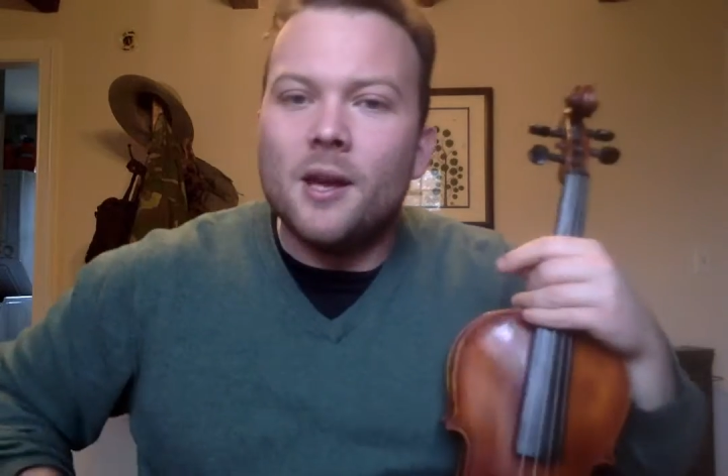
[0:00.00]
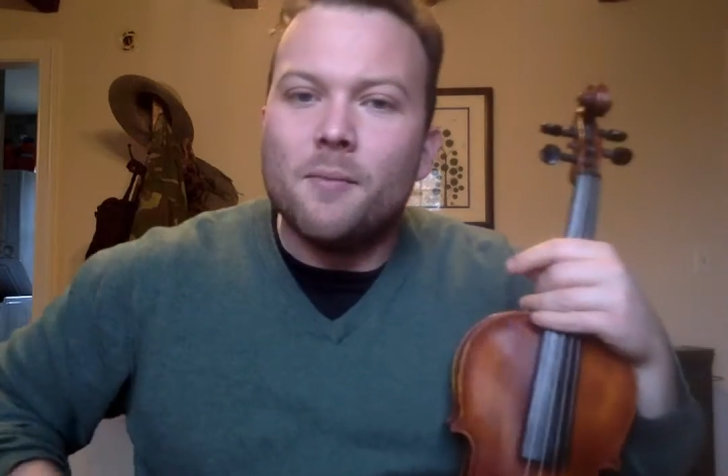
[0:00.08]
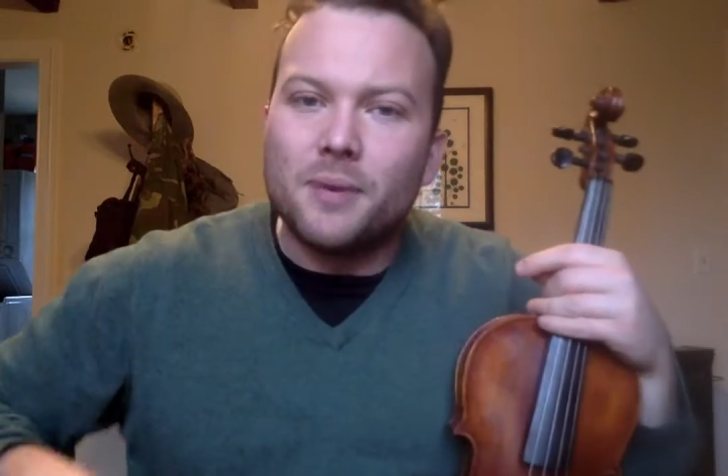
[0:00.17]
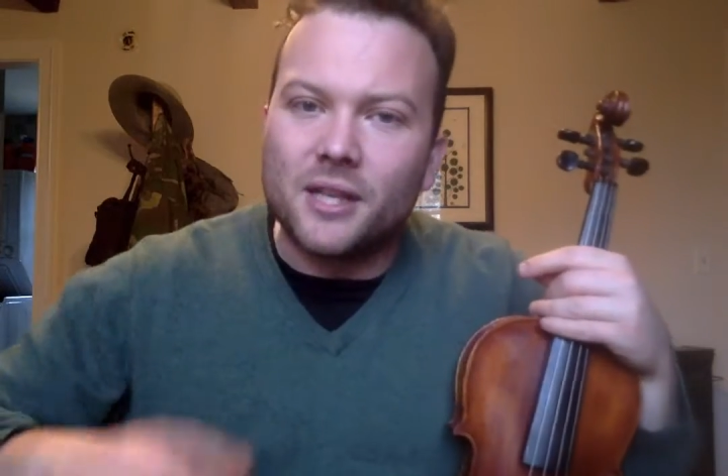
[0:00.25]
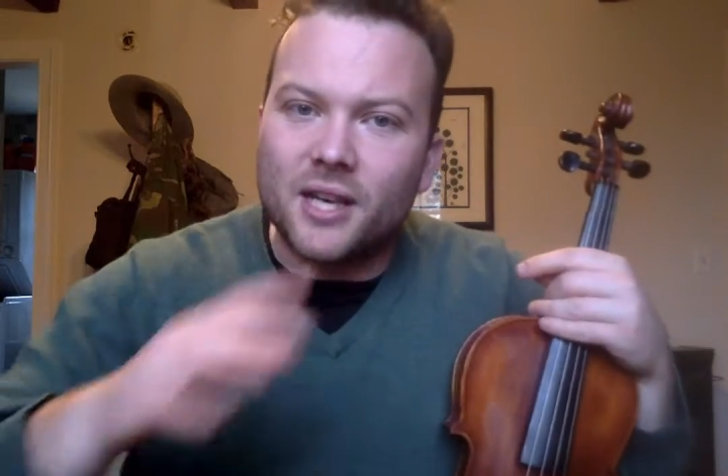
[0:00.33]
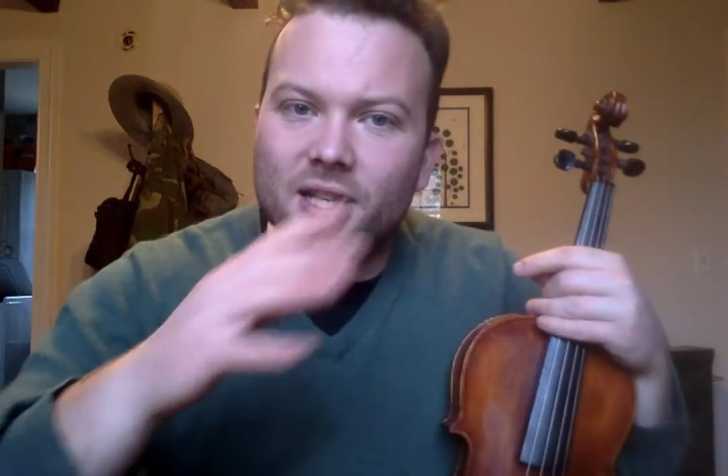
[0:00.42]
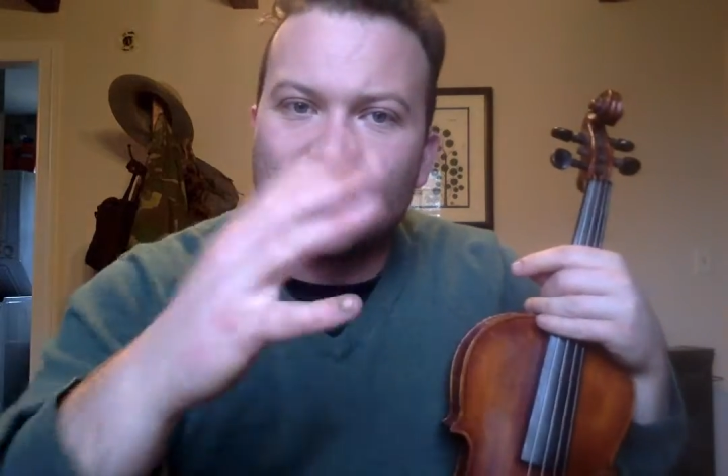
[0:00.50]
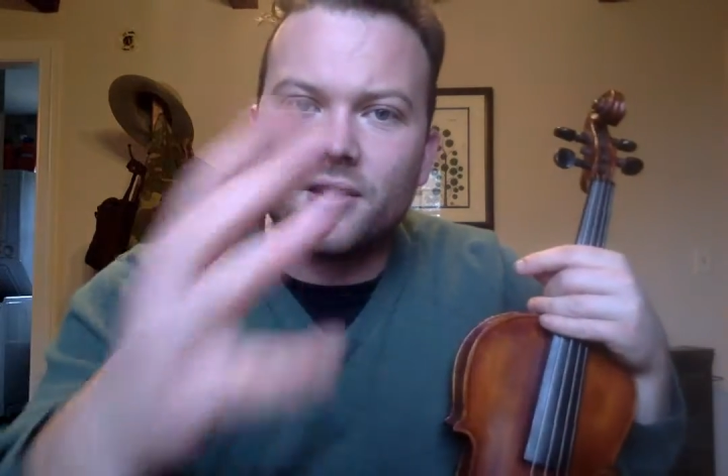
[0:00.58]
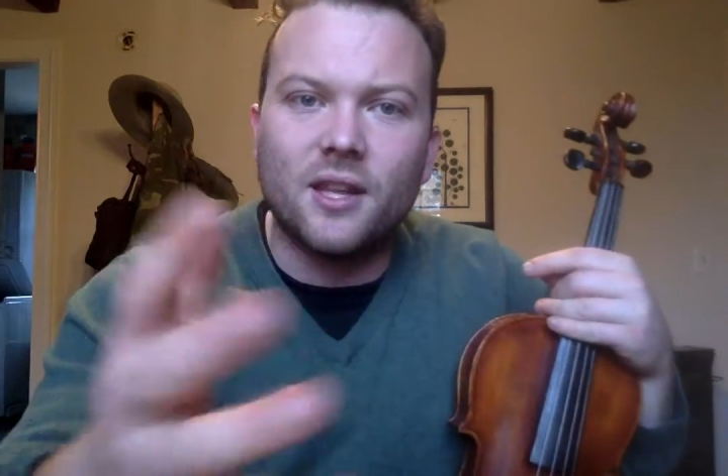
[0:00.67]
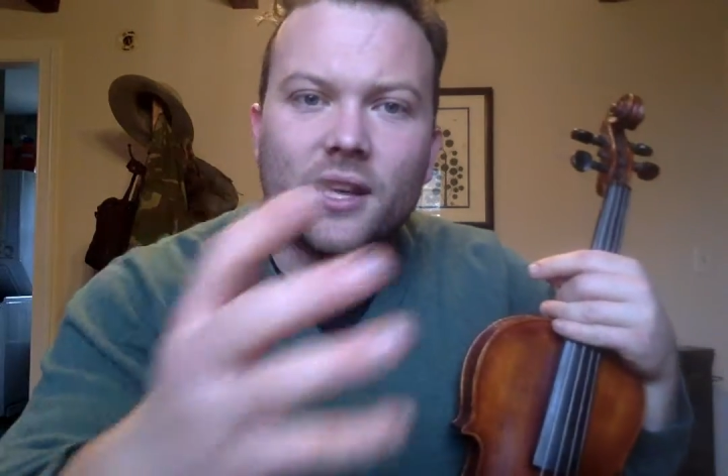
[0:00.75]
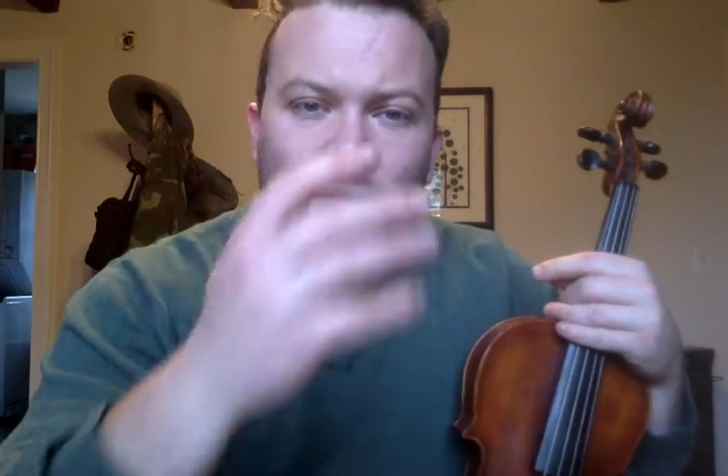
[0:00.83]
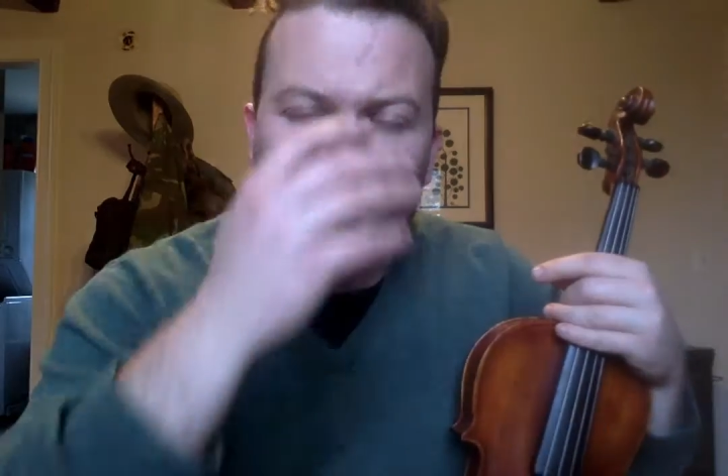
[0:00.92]
because
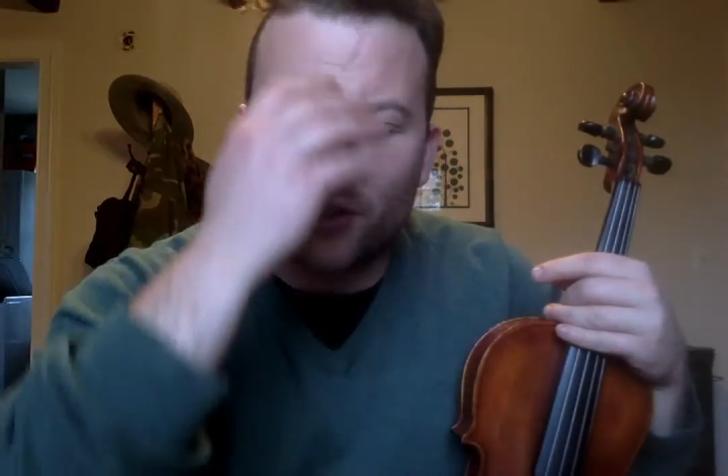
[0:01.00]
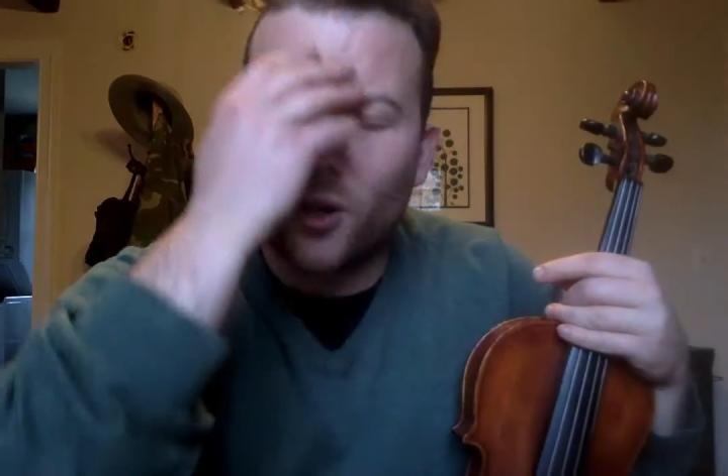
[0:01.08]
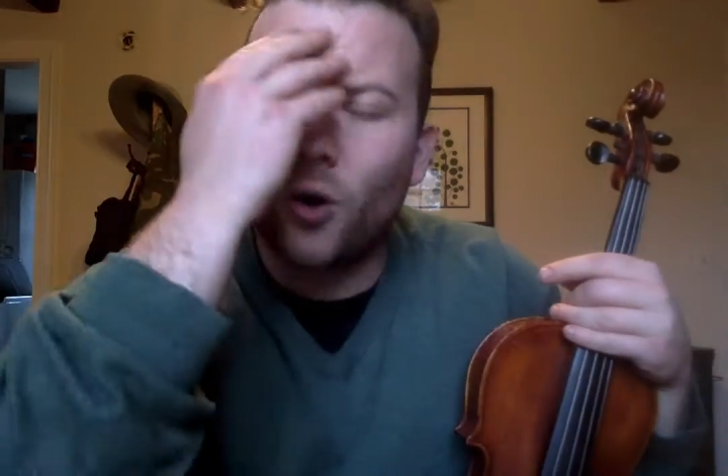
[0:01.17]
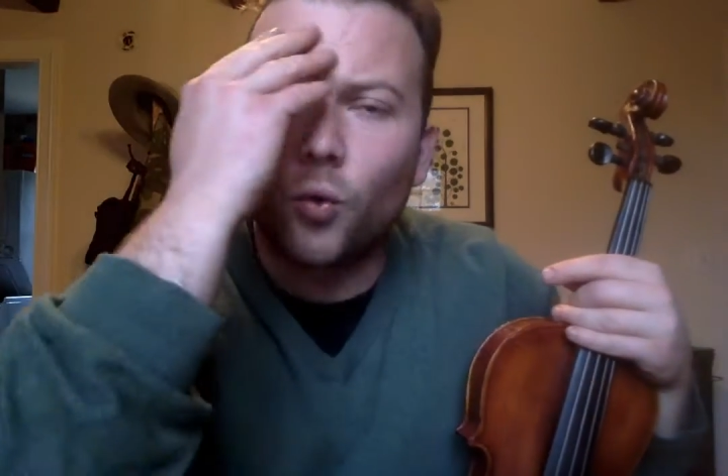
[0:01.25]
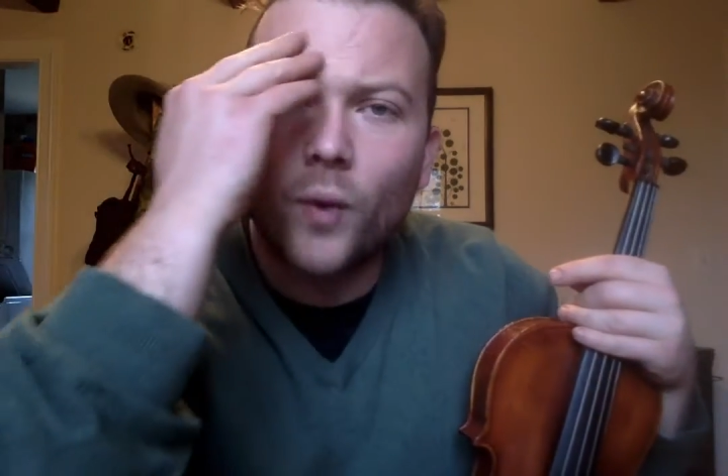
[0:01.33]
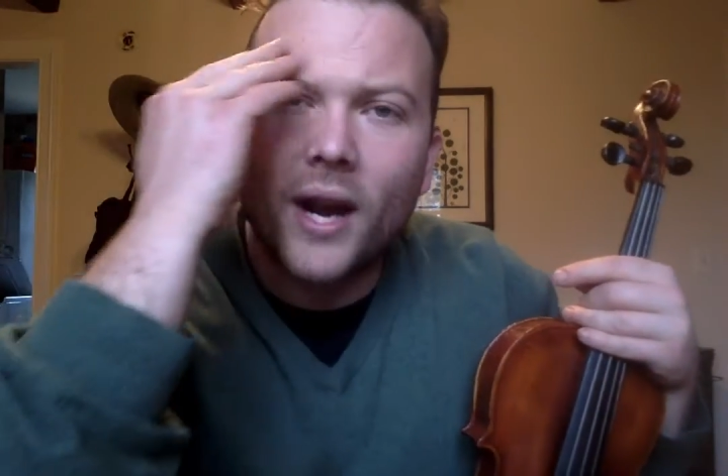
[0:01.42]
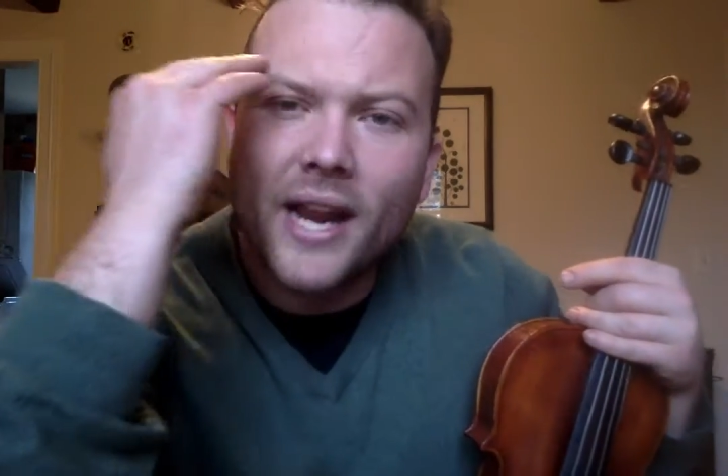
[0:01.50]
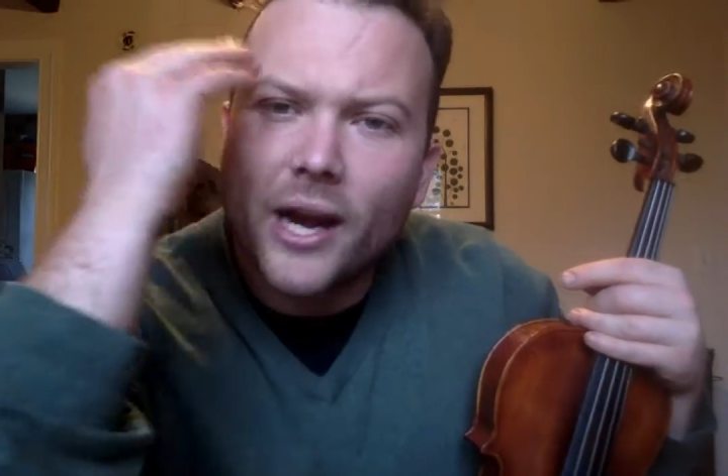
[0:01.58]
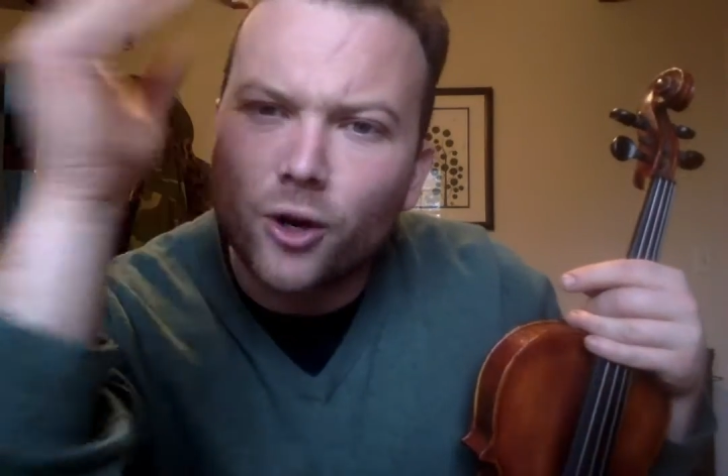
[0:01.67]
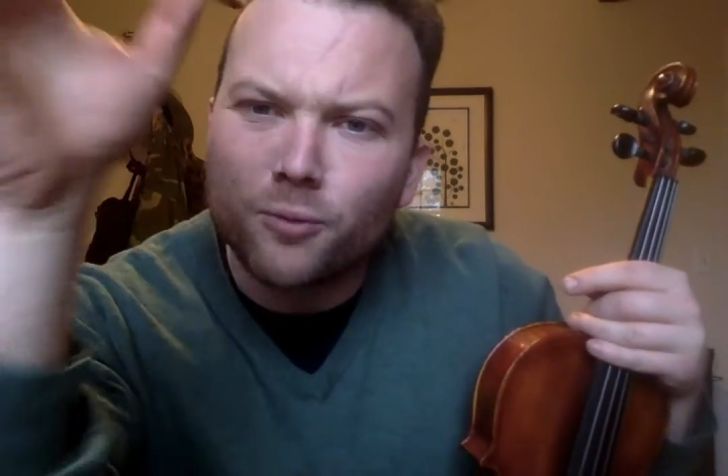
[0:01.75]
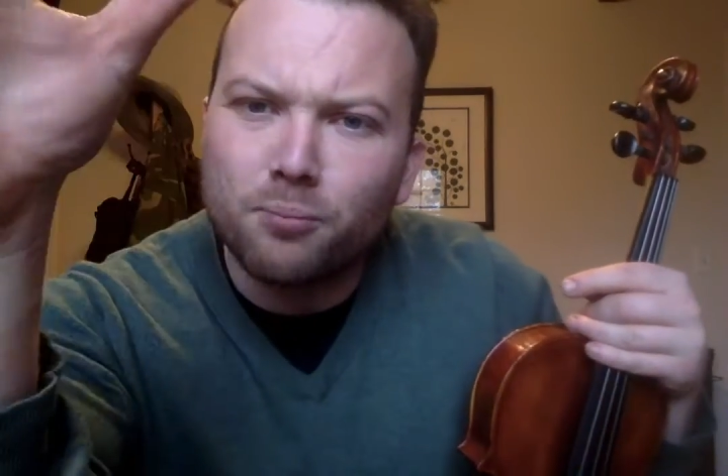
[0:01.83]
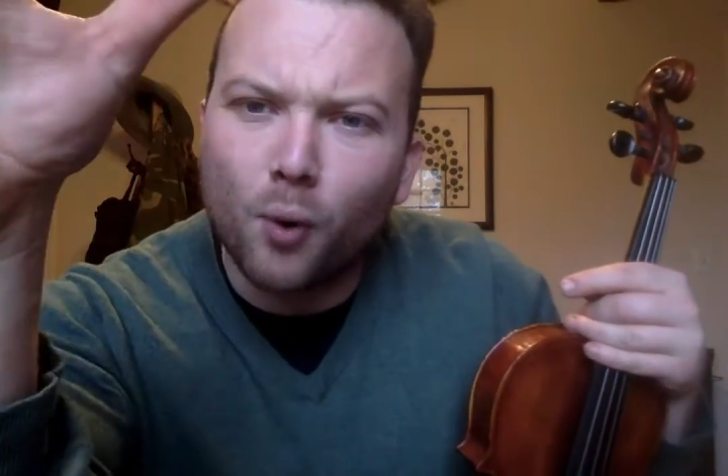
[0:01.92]
in the song Red
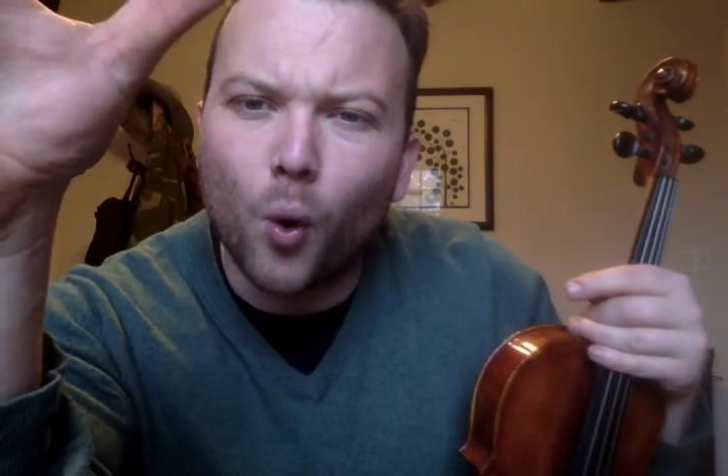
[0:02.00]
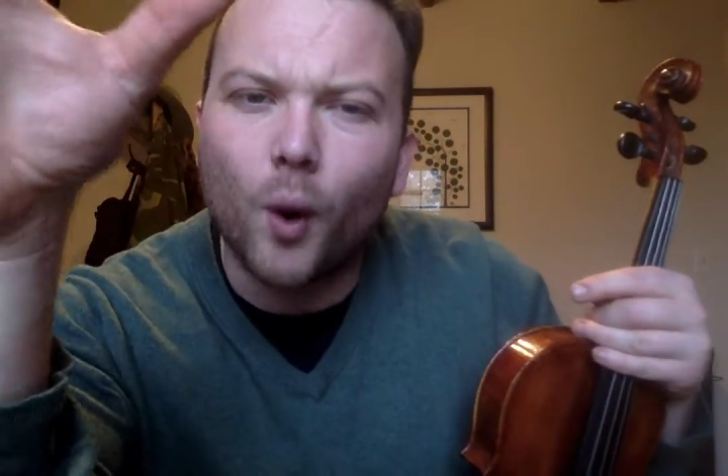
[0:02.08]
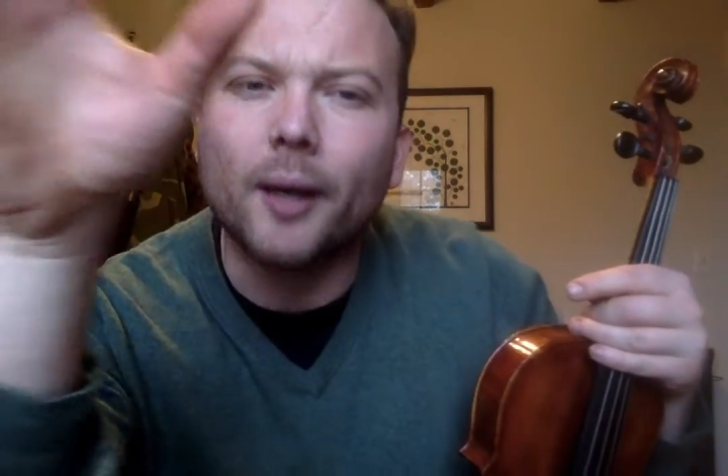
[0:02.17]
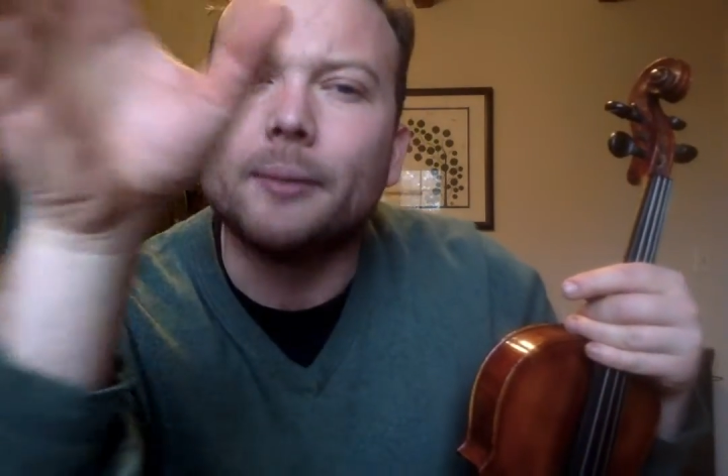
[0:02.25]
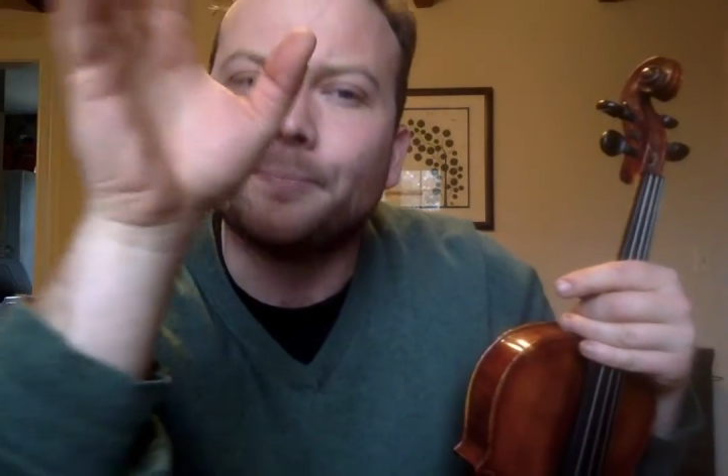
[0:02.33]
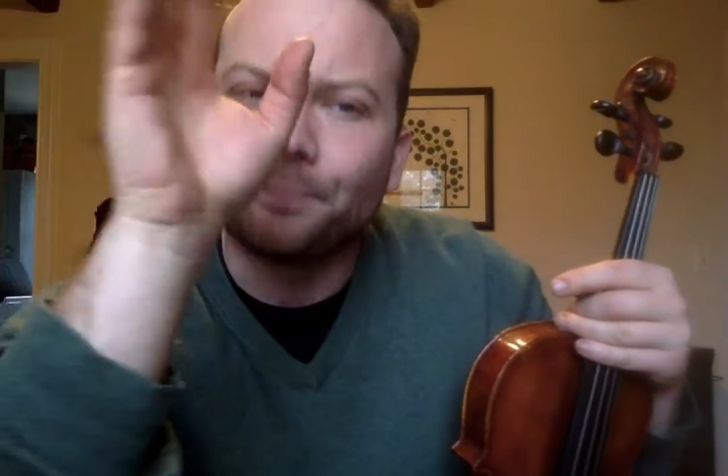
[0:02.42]
Haired Boy,